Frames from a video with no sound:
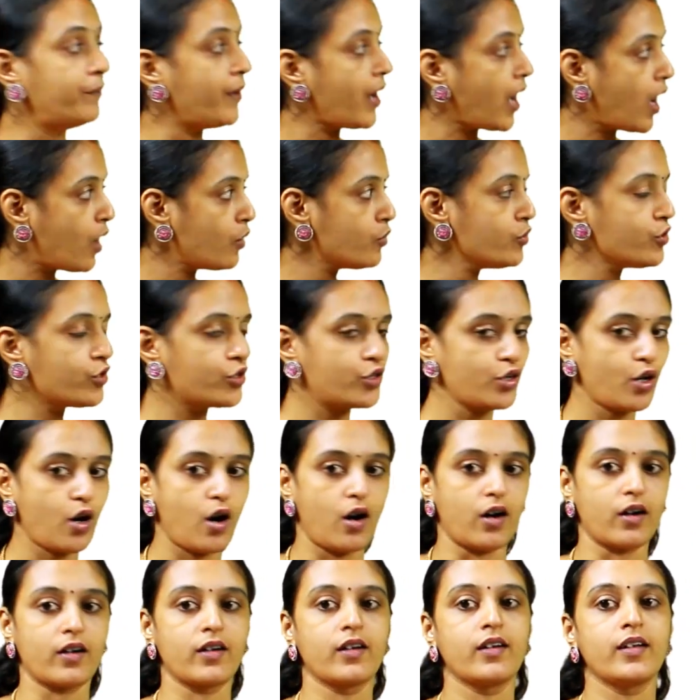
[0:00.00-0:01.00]
Brown
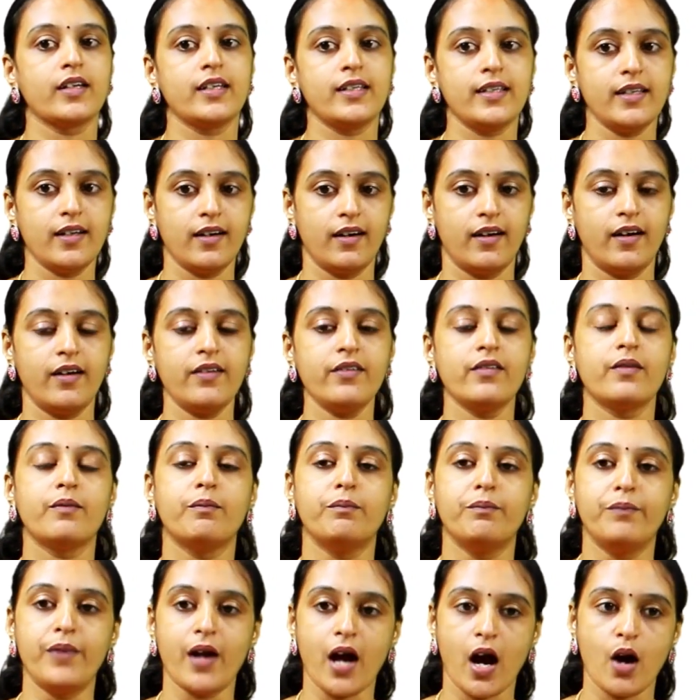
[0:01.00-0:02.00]
dog. Here,
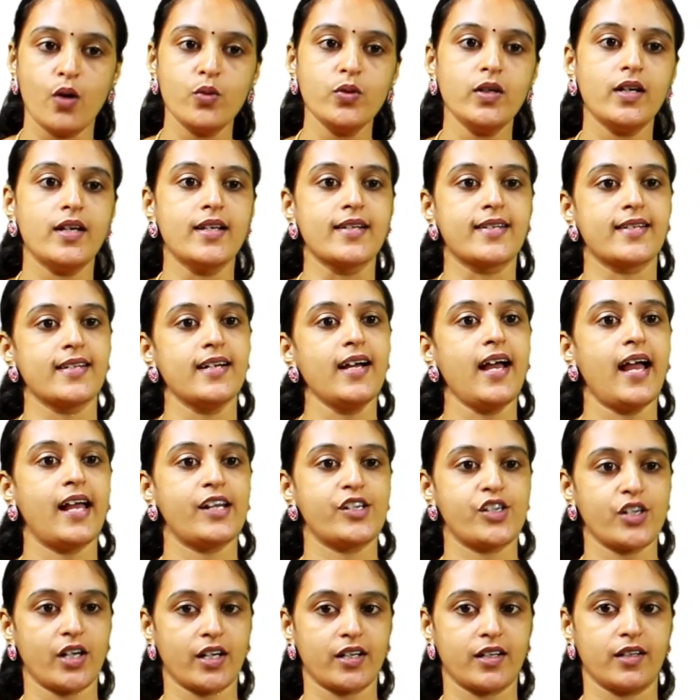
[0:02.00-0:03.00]
brown is the
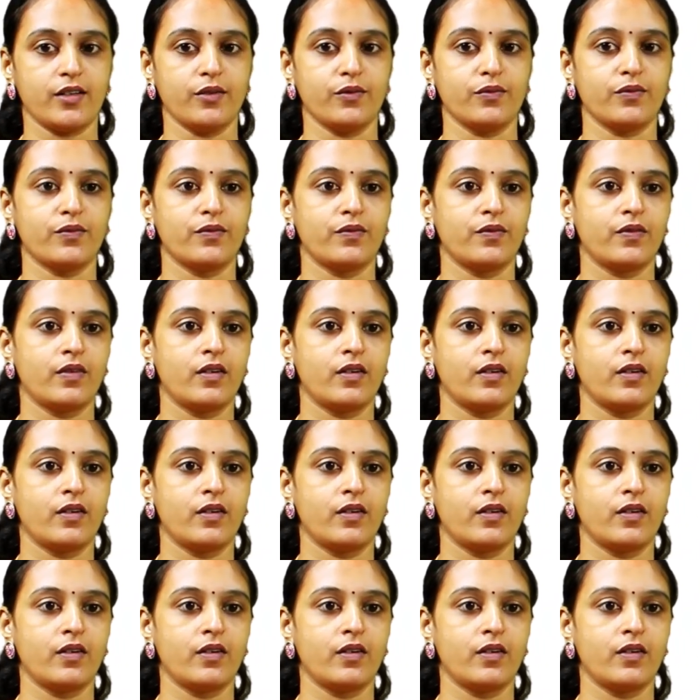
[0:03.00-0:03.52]
adjective.